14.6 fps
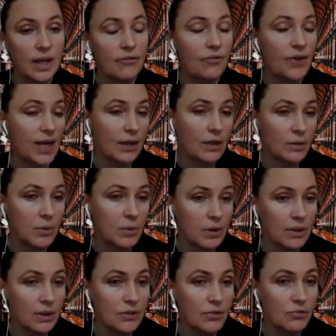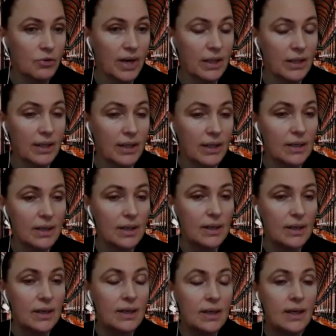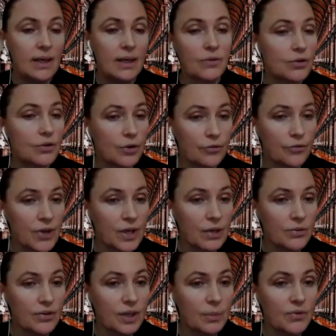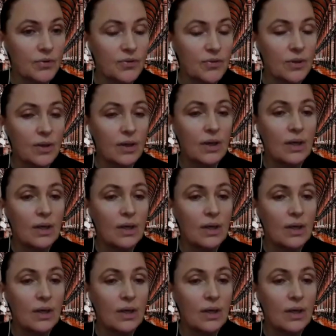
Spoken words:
available directly under your fingertips,